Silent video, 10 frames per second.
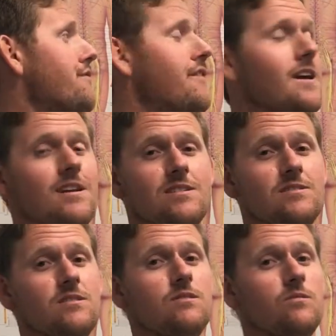
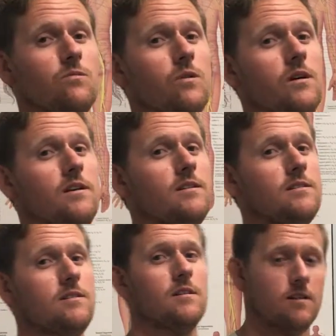Phase one
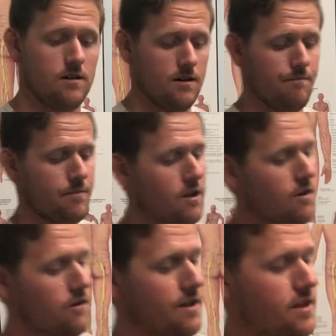
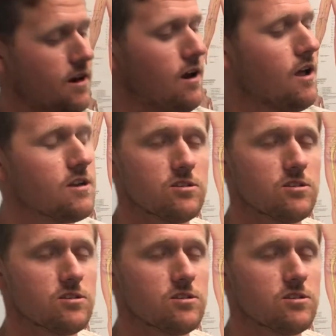right there.